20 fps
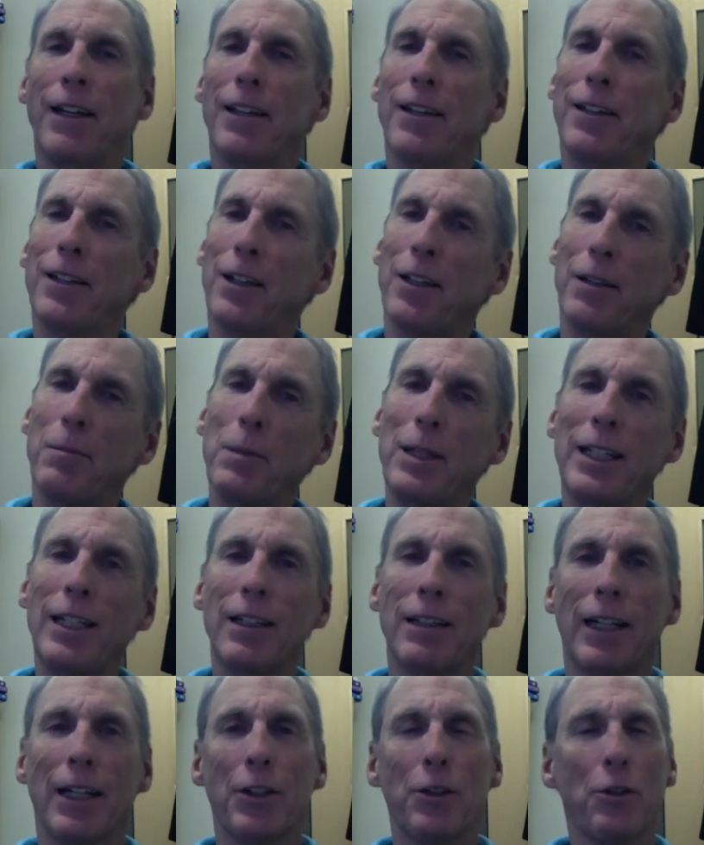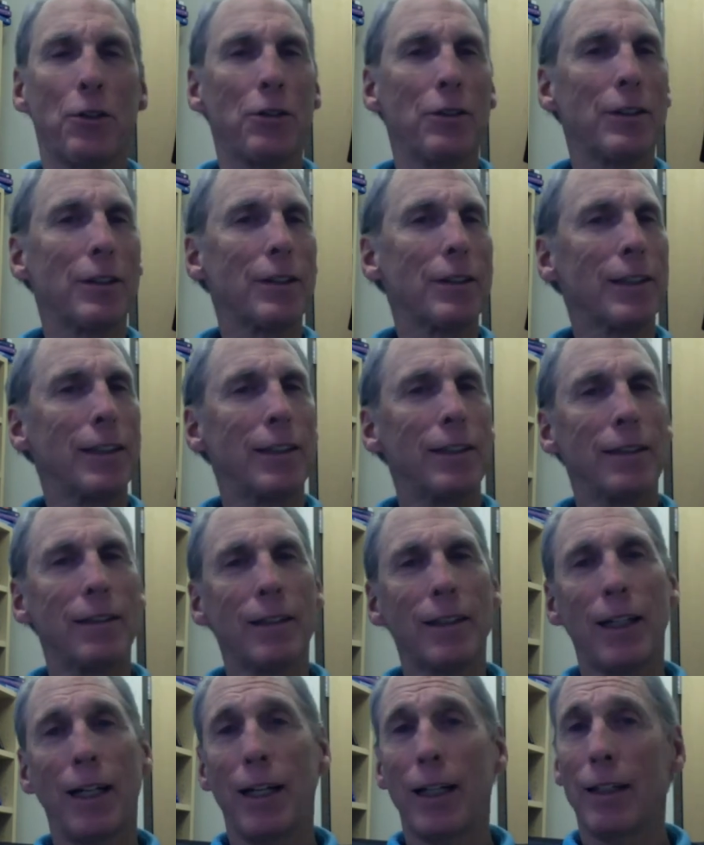the mini lectures can
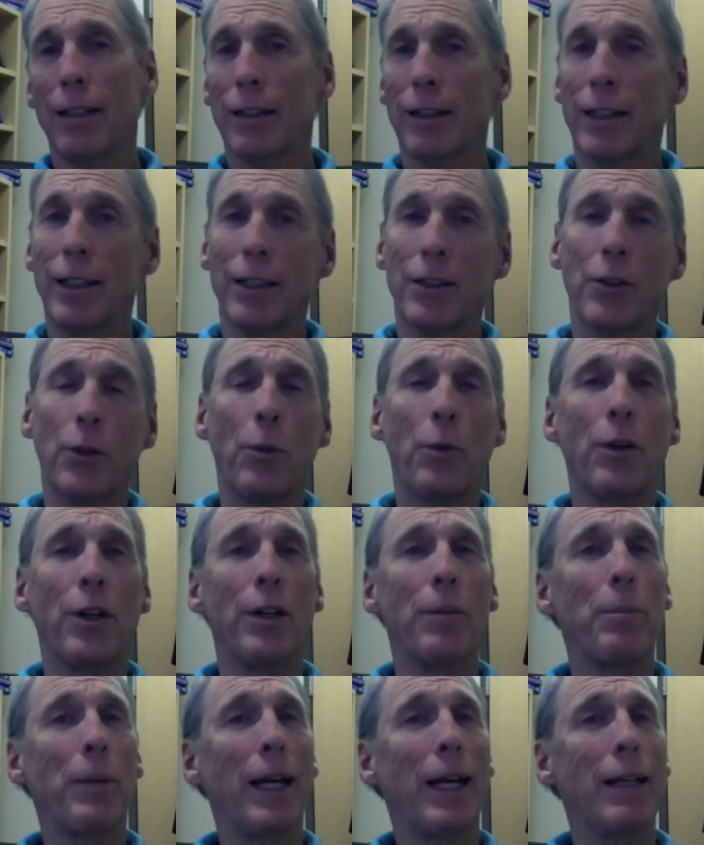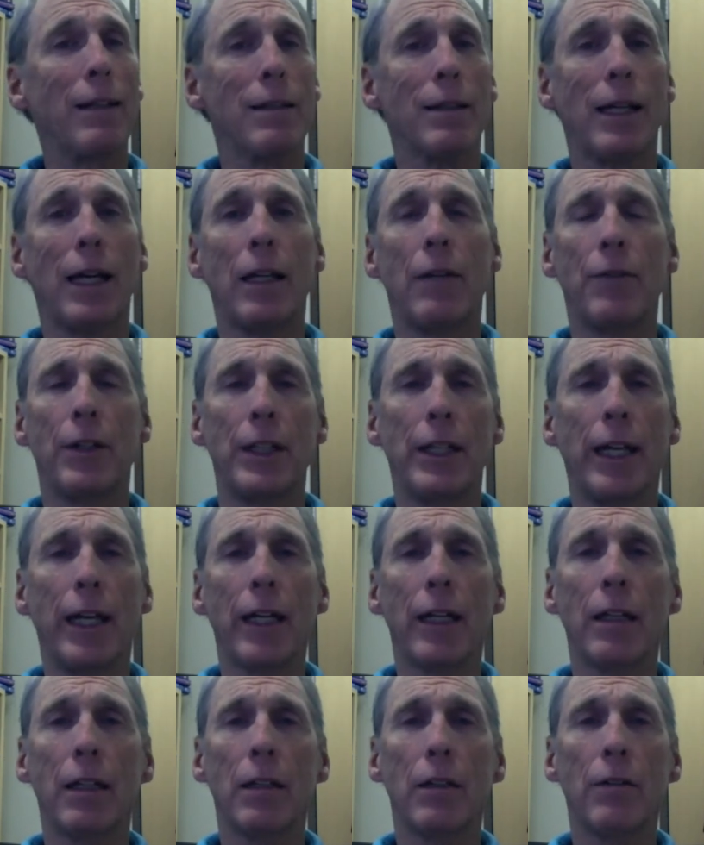kind of get to where it paints kind of a
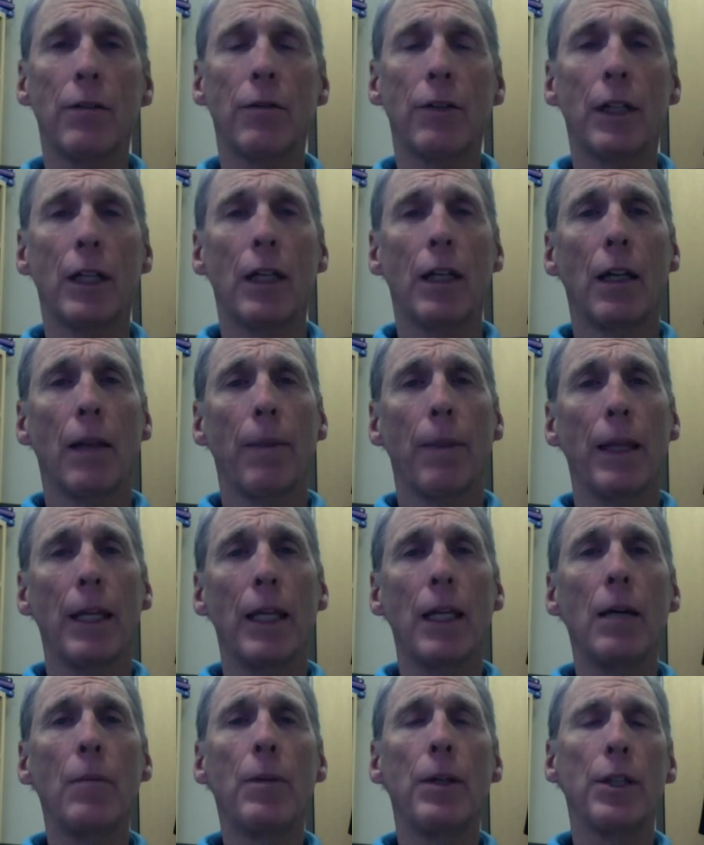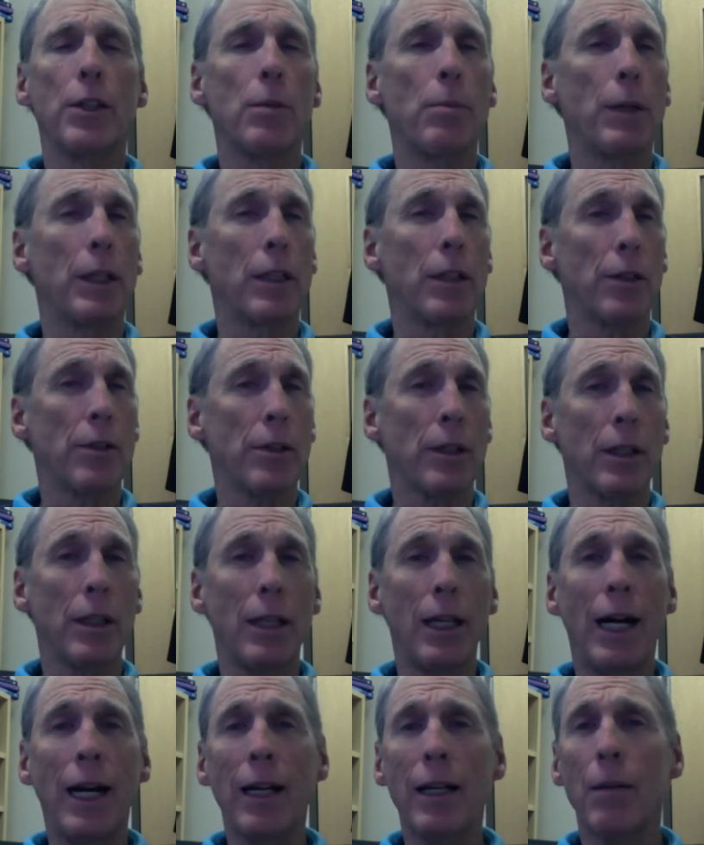negative image, but there's a
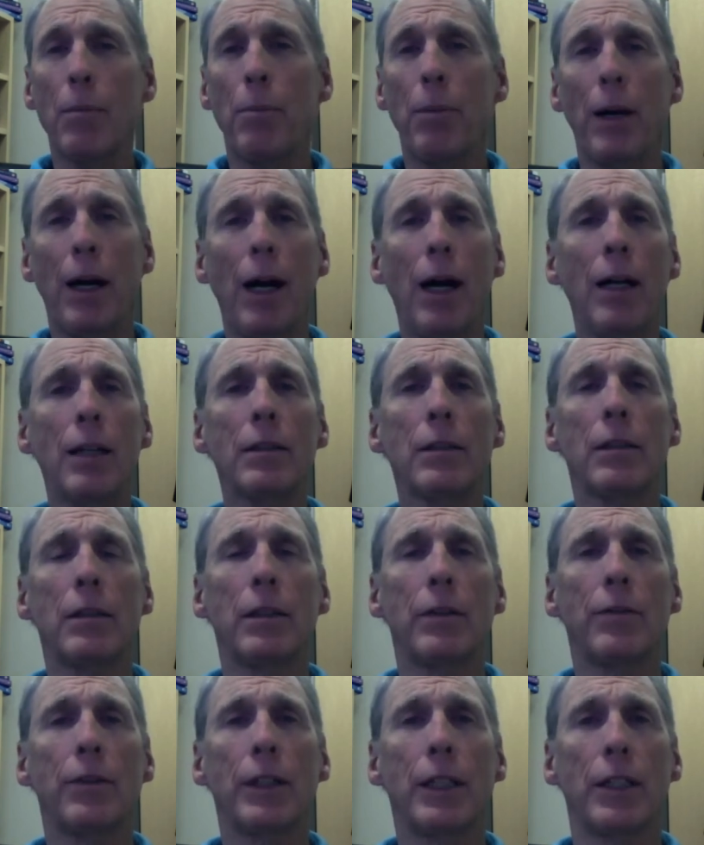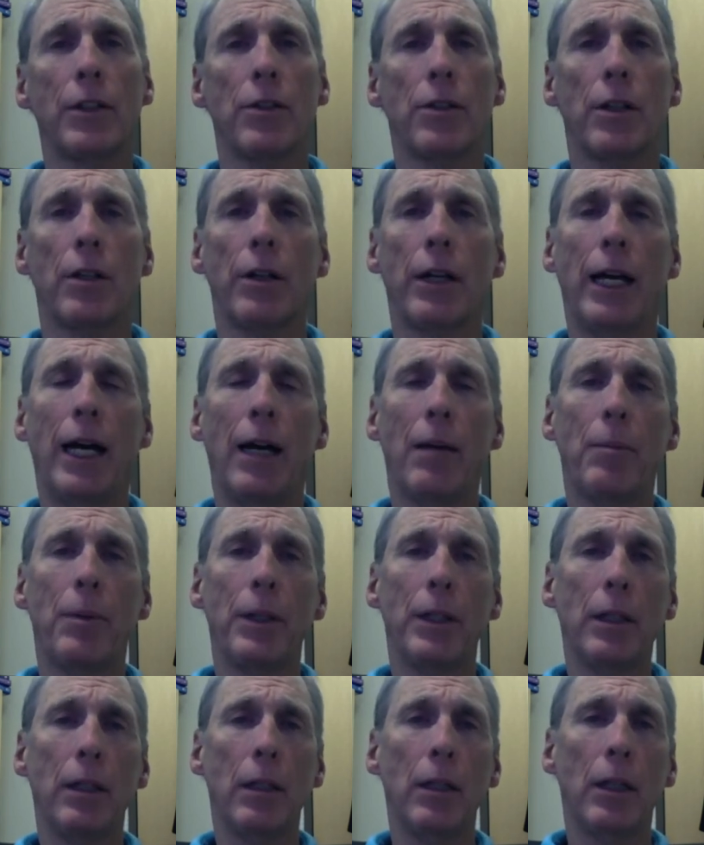lot of positive things that are
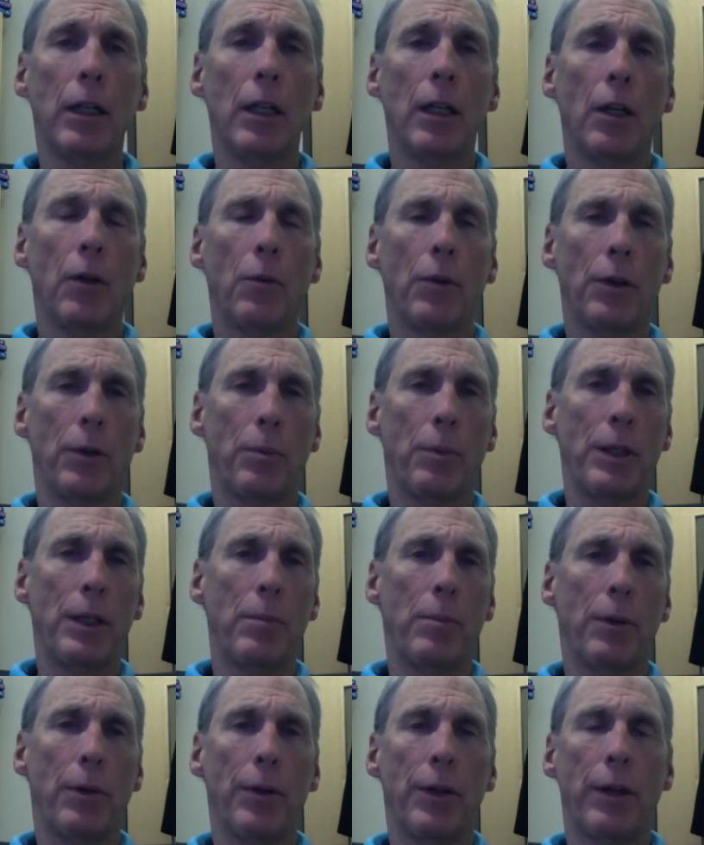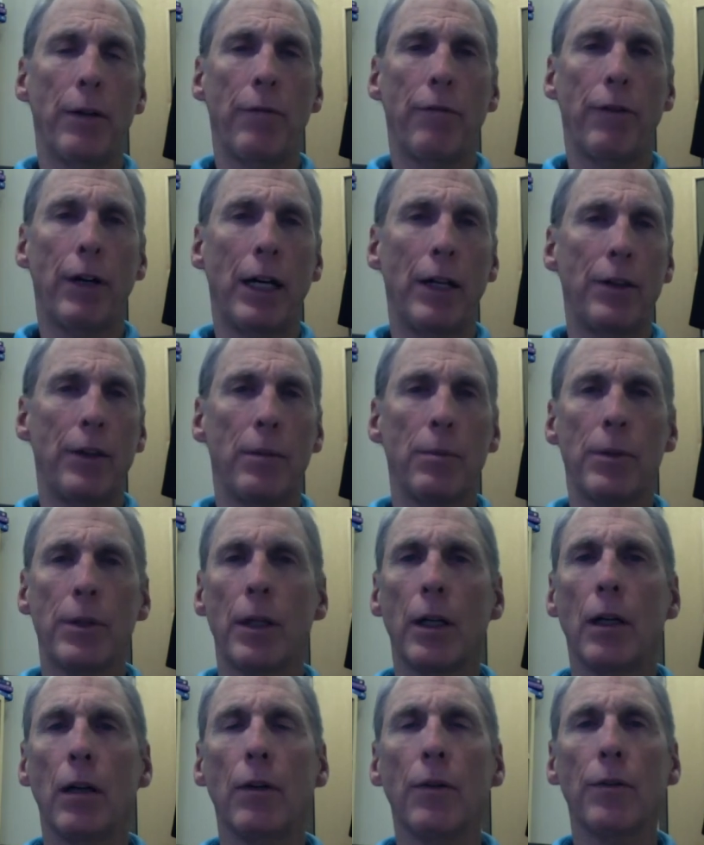happening with people that find
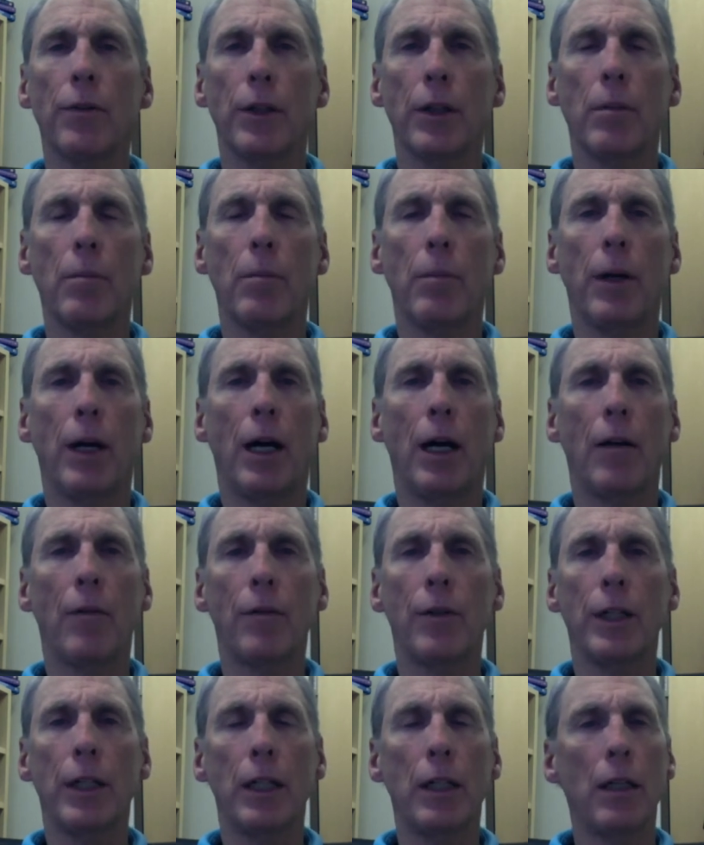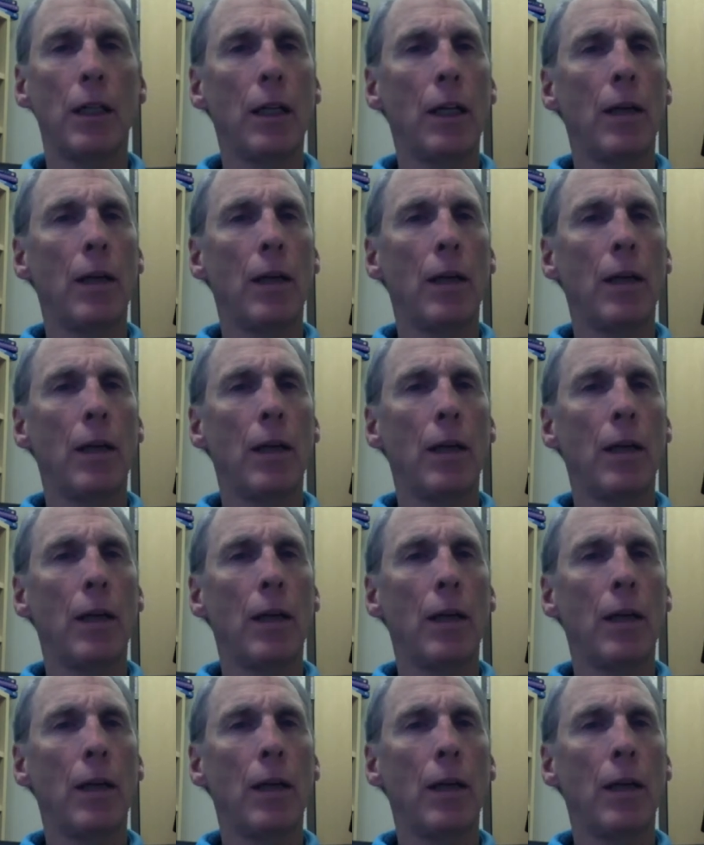themselves in poverty.